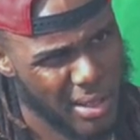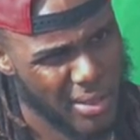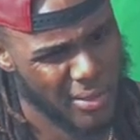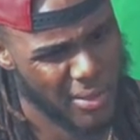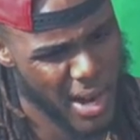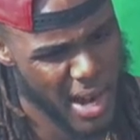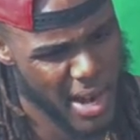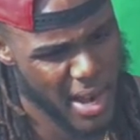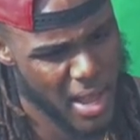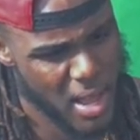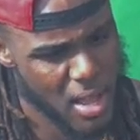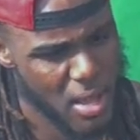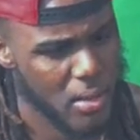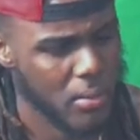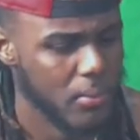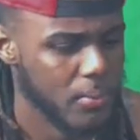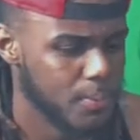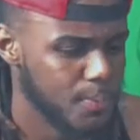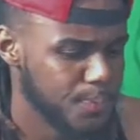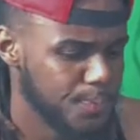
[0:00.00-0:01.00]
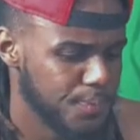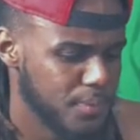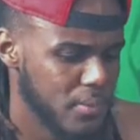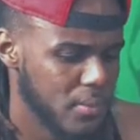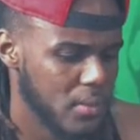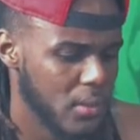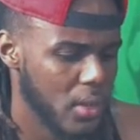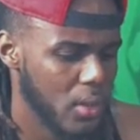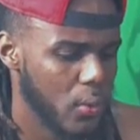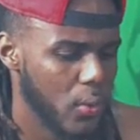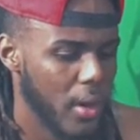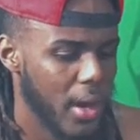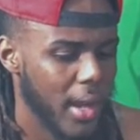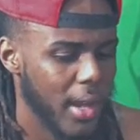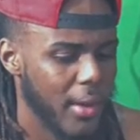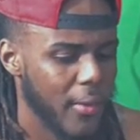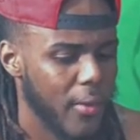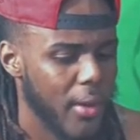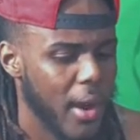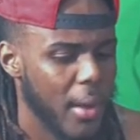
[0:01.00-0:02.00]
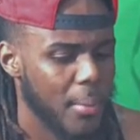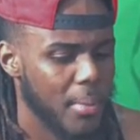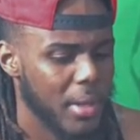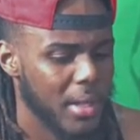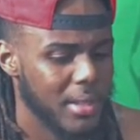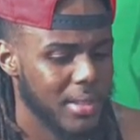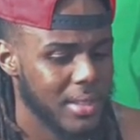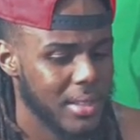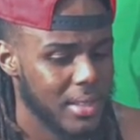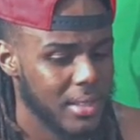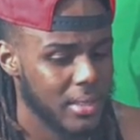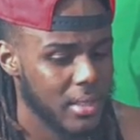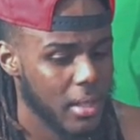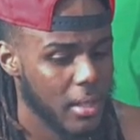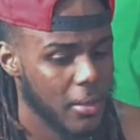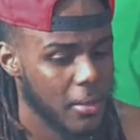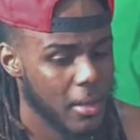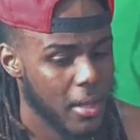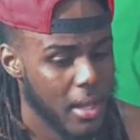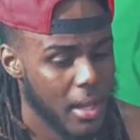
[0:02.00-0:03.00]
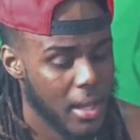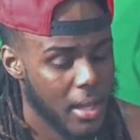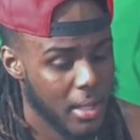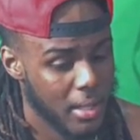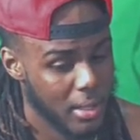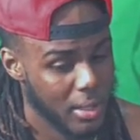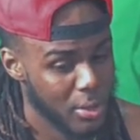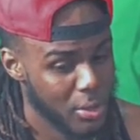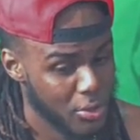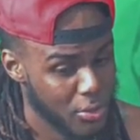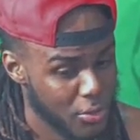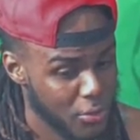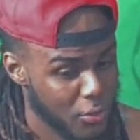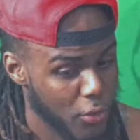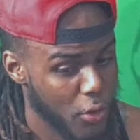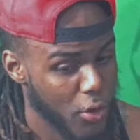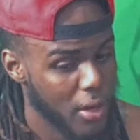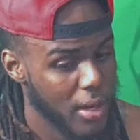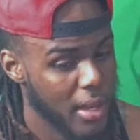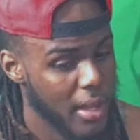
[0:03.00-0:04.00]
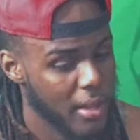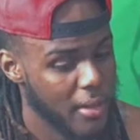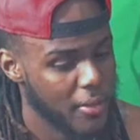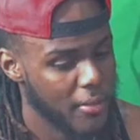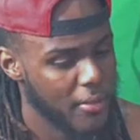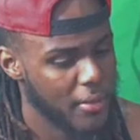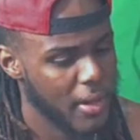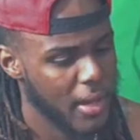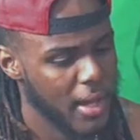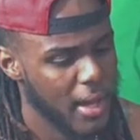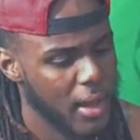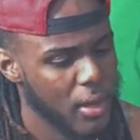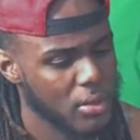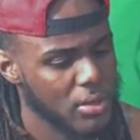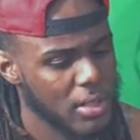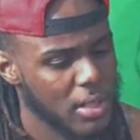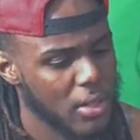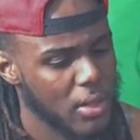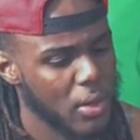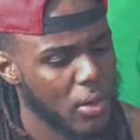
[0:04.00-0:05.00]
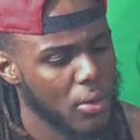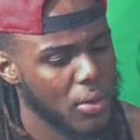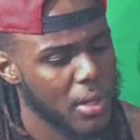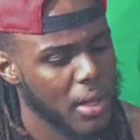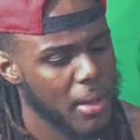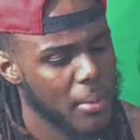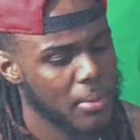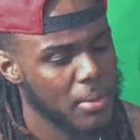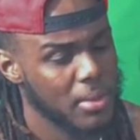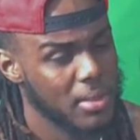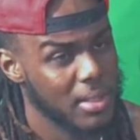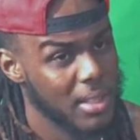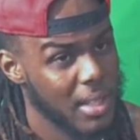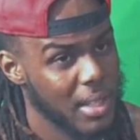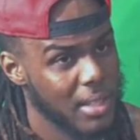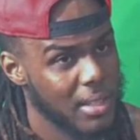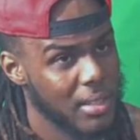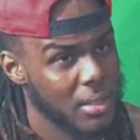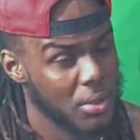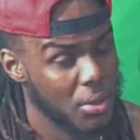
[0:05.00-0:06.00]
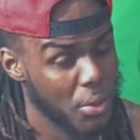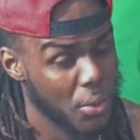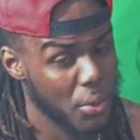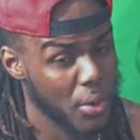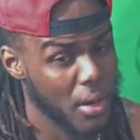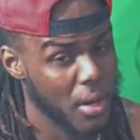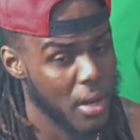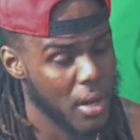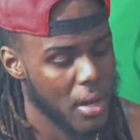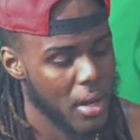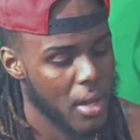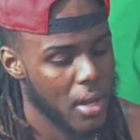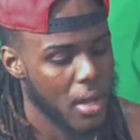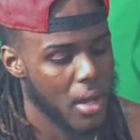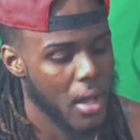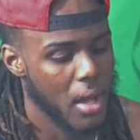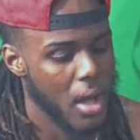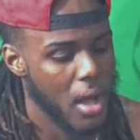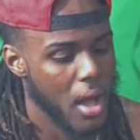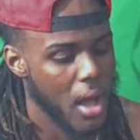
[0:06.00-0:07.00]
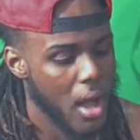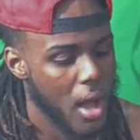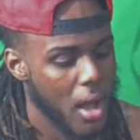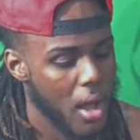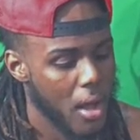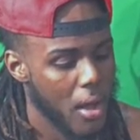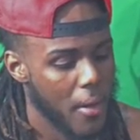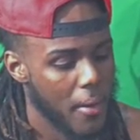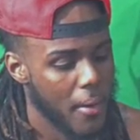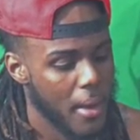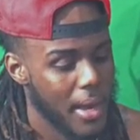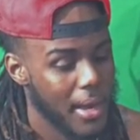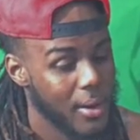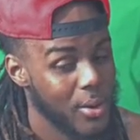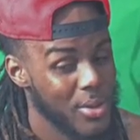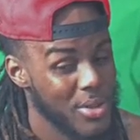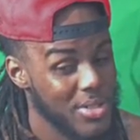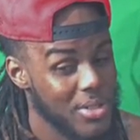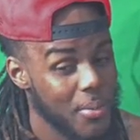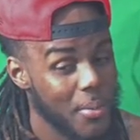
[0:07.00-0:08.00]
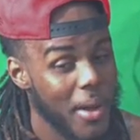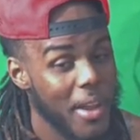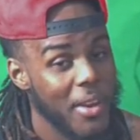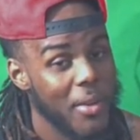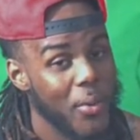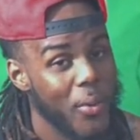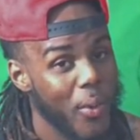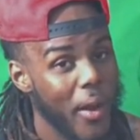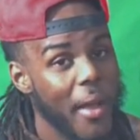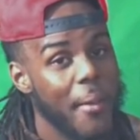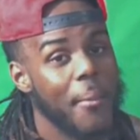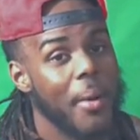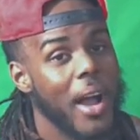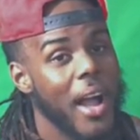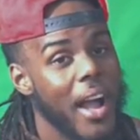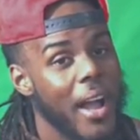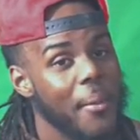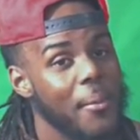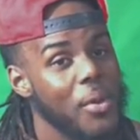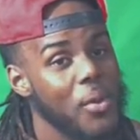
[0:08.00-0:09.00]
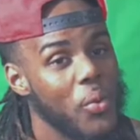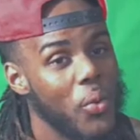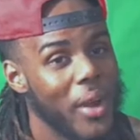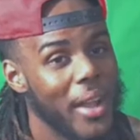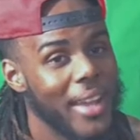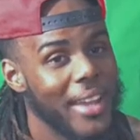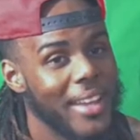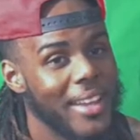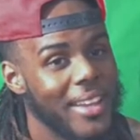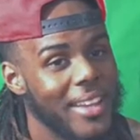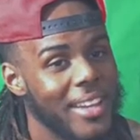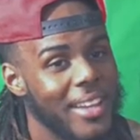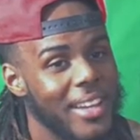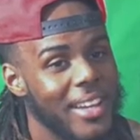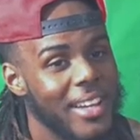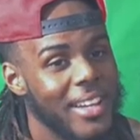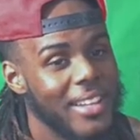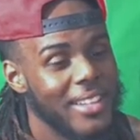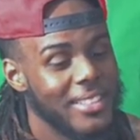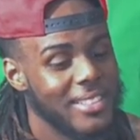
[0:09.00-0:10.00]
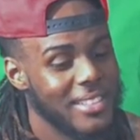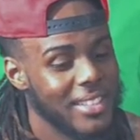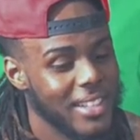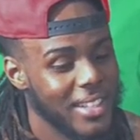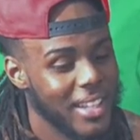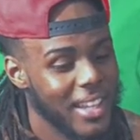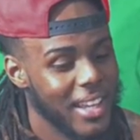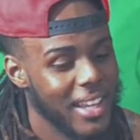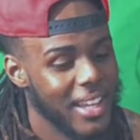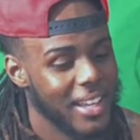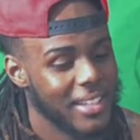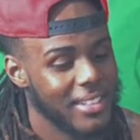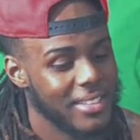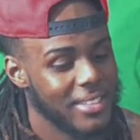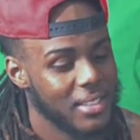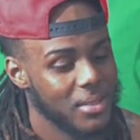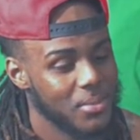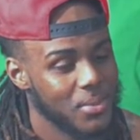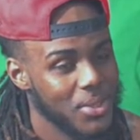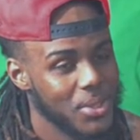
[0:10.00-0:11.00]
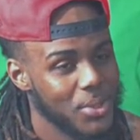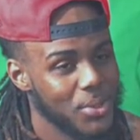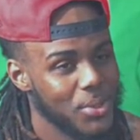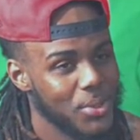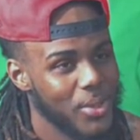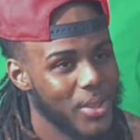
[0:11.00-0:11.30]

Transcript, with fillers: Friday, when I when I picked these up, there was four left, and I was uh, only able to get the three. Um, and there was somebody right behind me waiting to get some too.